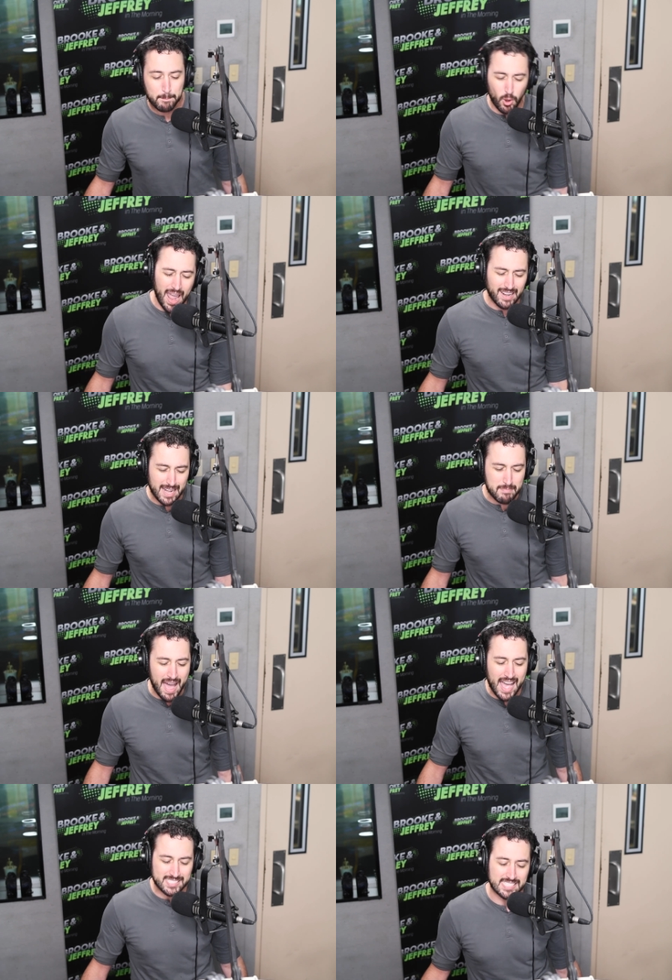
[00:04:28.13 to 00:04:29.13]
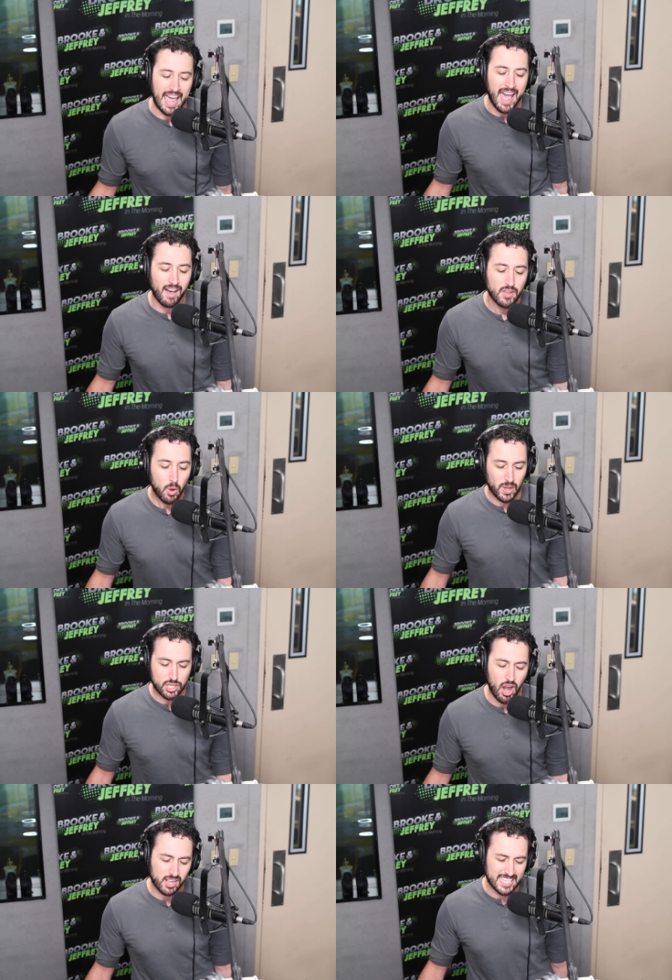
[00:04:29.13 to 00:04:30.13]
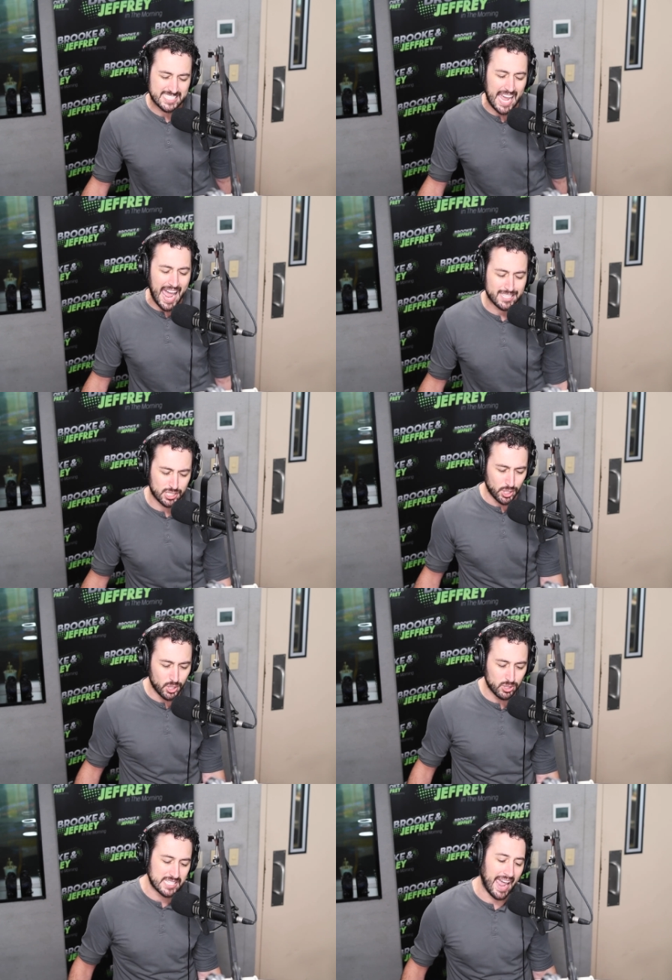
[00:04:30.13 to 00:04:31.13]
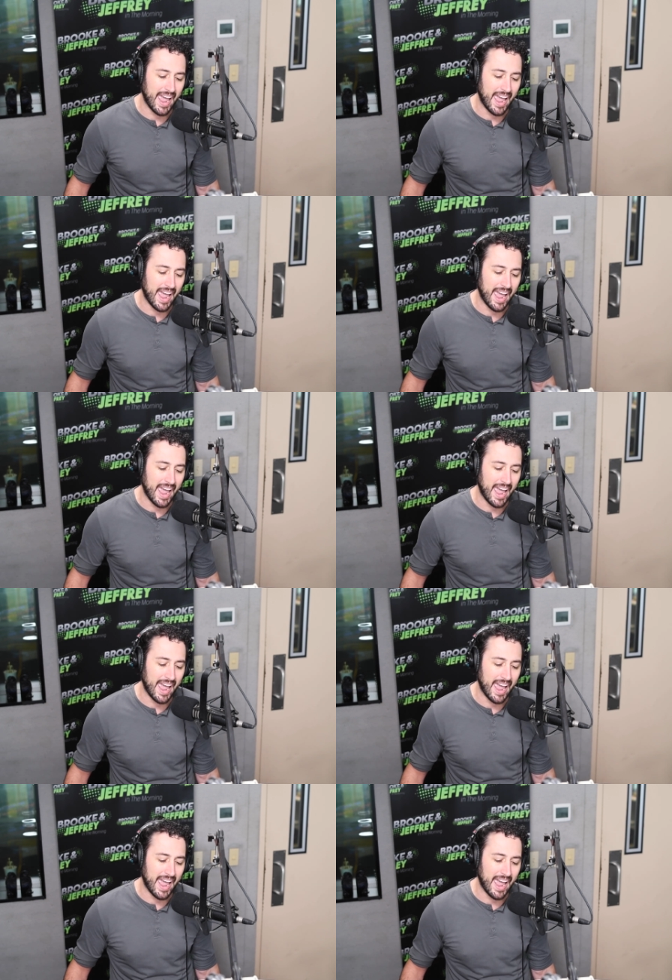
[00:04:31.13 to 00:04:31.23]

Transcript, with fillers: Brandon Moss myself with Kirkland tattoos